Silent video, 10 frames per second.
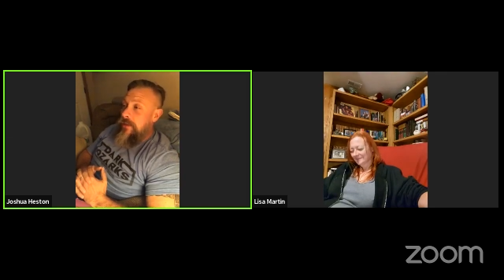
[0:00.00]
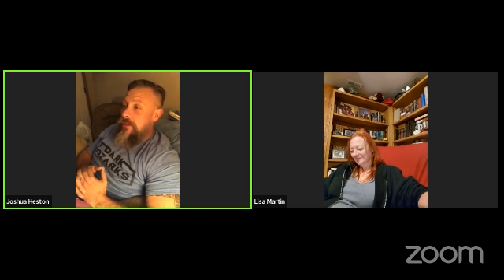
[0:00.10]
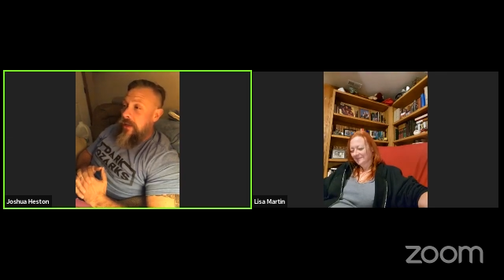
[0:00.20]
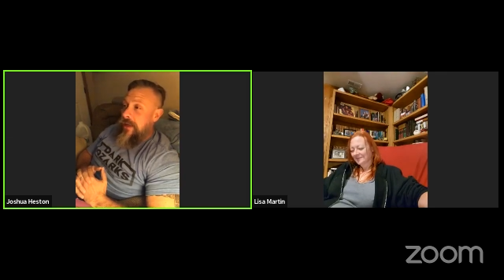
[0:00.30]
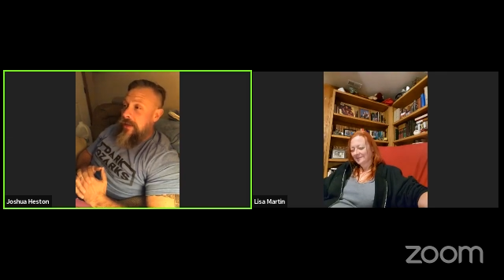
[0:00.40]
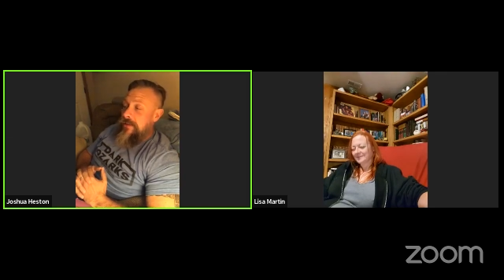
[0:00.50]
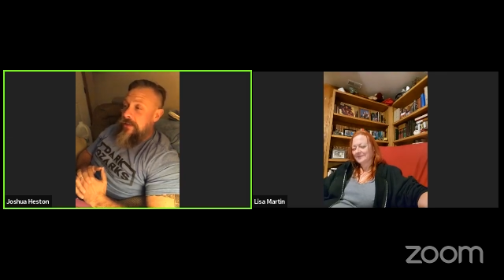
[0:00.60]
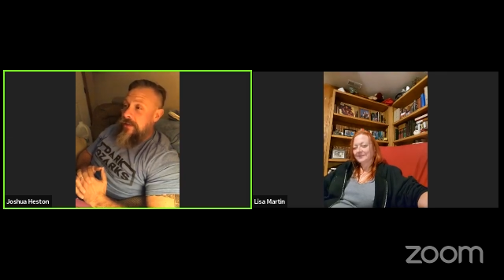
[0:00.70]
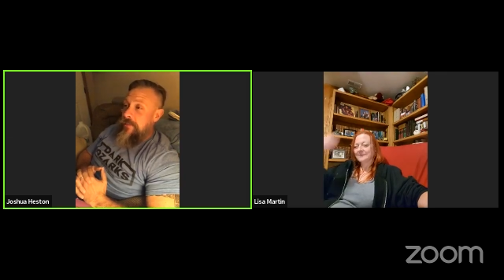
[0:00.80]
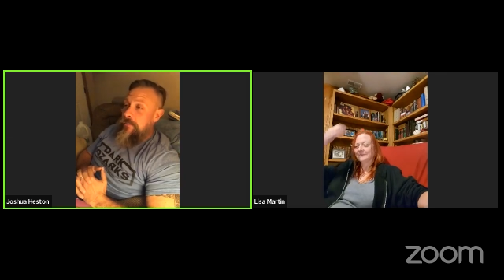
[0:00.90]
like a
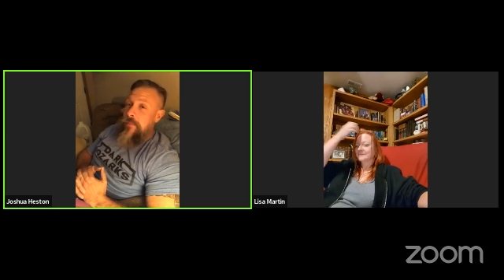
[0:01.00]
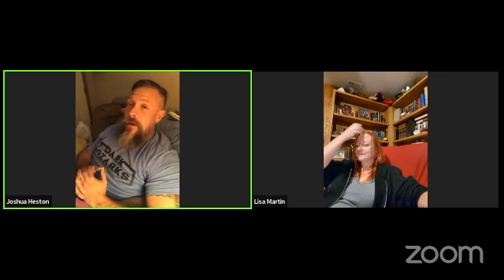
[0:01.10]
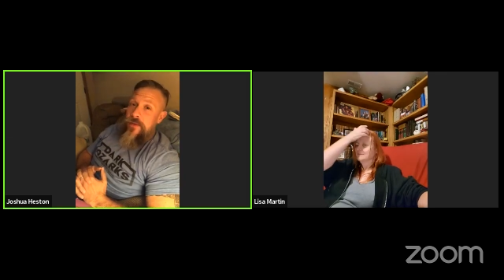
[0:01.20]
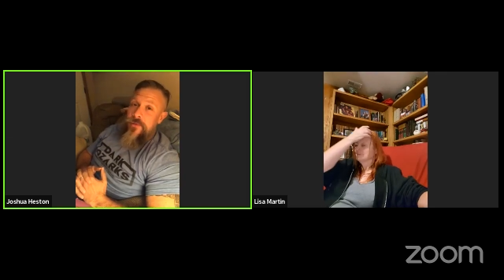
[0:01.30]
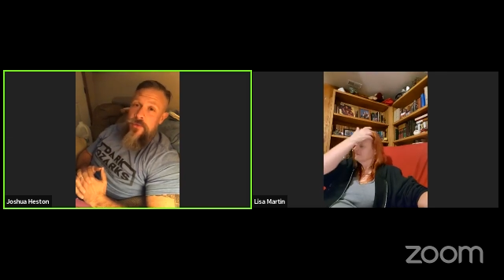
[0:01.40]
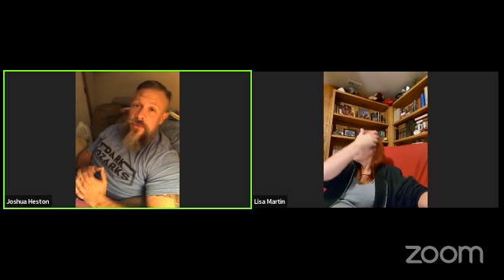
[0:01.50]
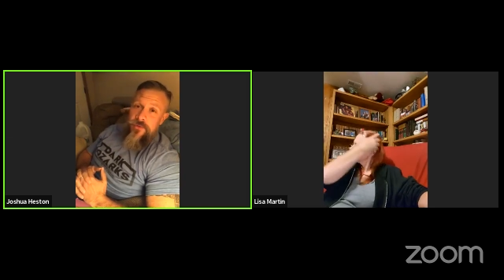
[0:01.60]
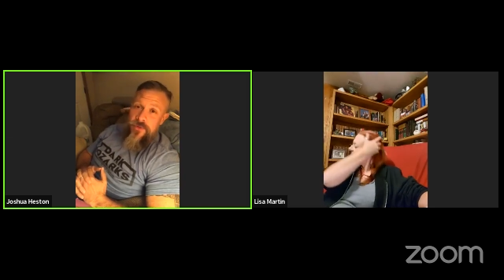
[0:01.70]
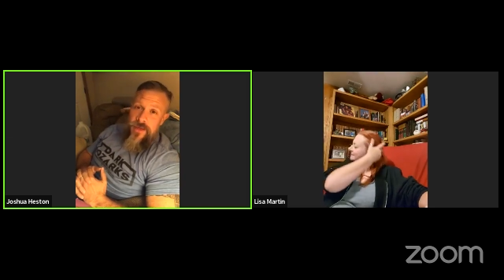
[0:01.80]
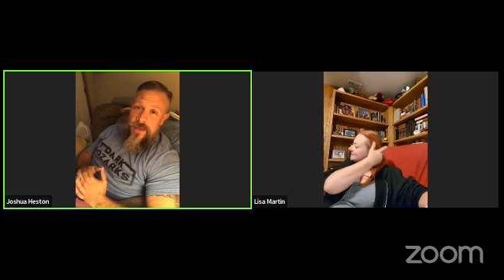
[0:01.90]
uh, moth to a
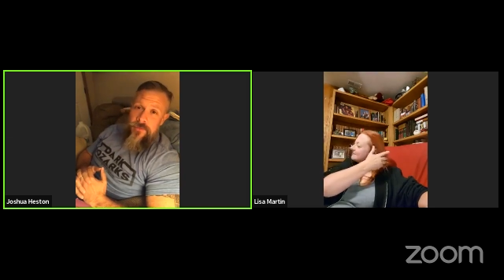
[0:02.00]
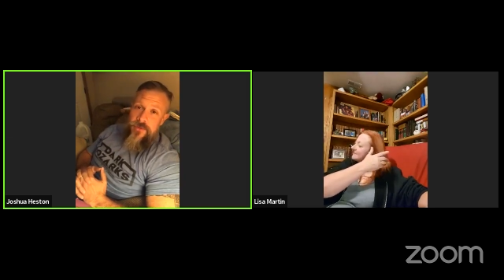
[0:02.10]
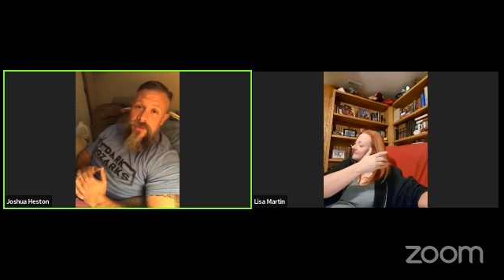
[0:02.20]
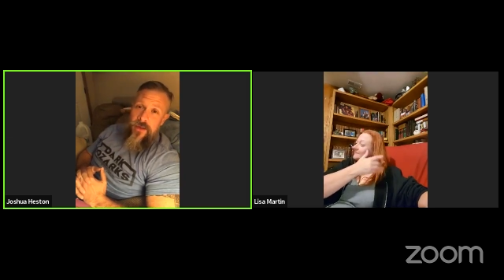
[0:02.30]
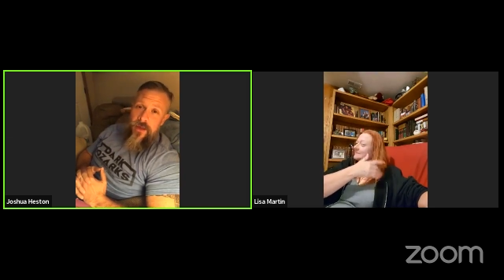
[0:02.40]
flame to the